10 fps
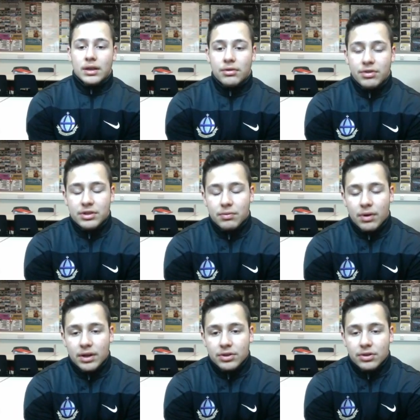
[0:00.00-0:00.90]
The reason
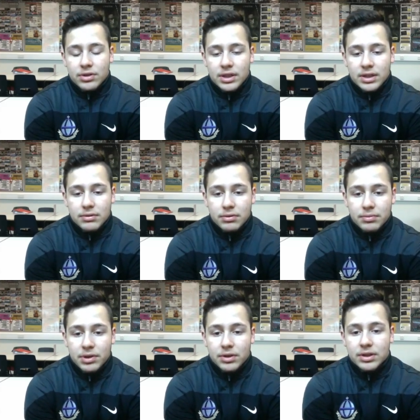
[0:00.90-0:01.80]
why I chose this was
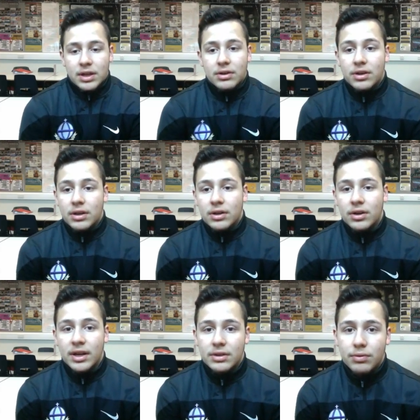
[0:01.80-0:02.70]
because I could
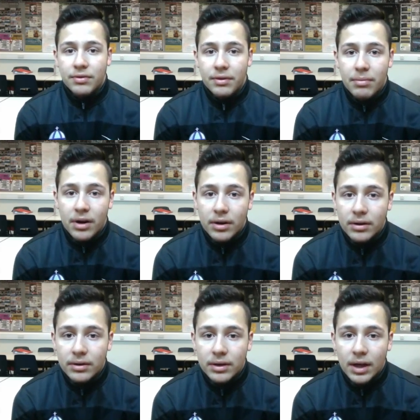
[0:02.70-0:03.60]
connect with it better
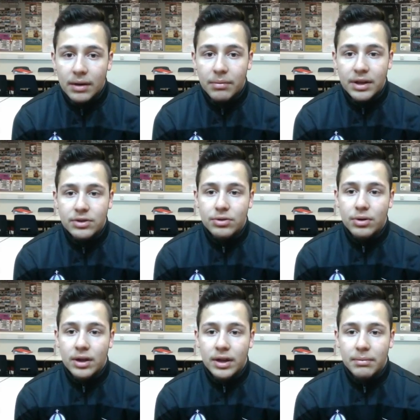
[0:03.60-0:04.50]
and make
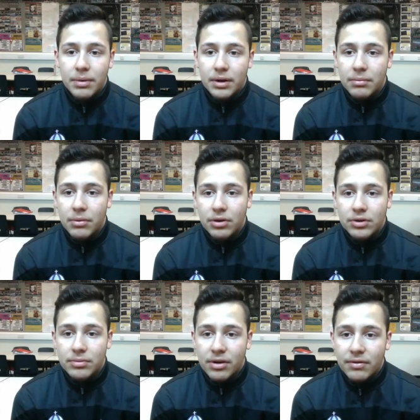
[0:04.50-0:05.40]
sure I get better
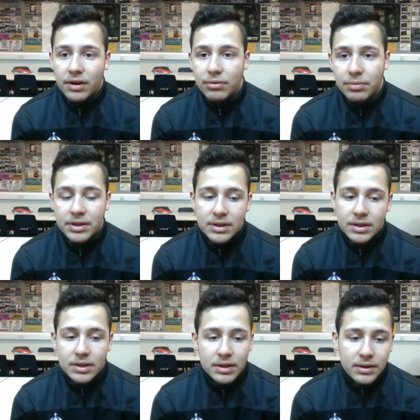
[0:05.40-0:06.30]
marks in my final
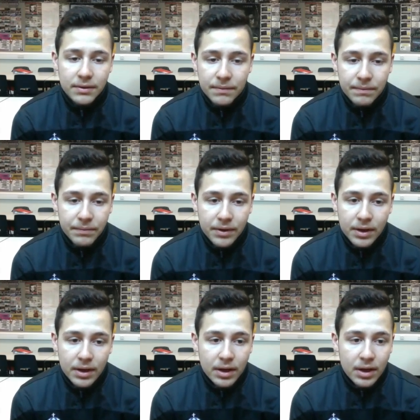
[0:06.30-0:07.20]
pieces.
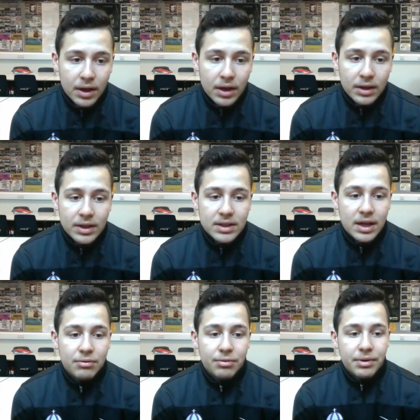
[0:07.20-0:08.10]
This
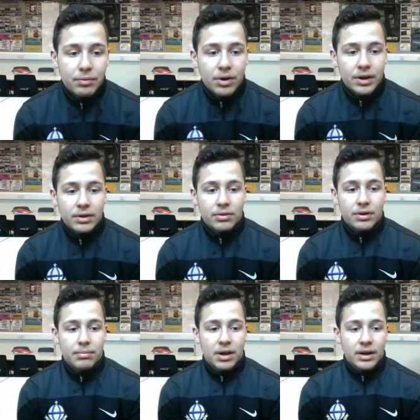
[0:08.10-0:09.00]
term we've been working on
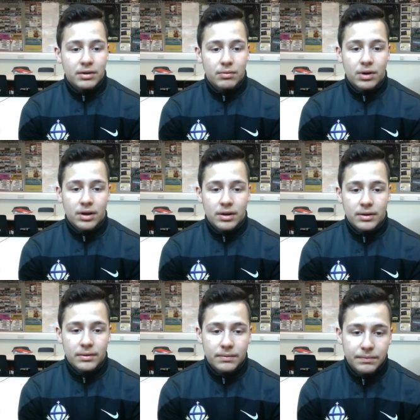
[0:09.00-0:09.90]
the planning work,
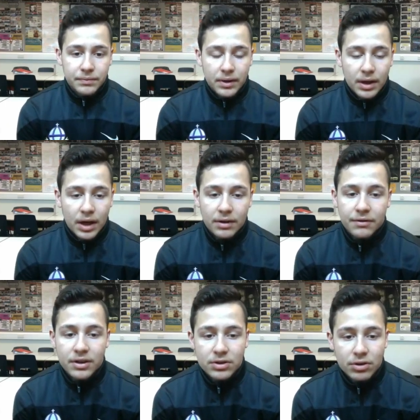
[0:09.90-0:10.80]
and the
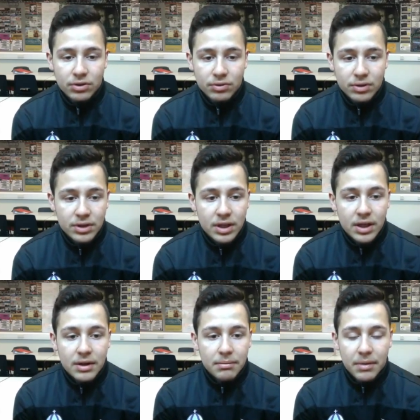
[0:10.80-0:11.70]
first task was
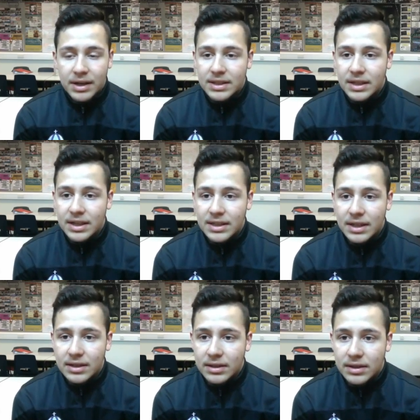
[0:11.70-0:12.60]
magazine
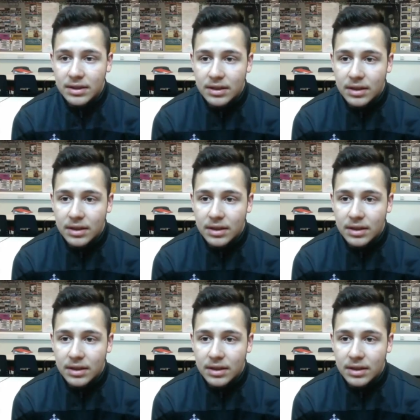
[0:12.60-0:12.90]
aesthetics.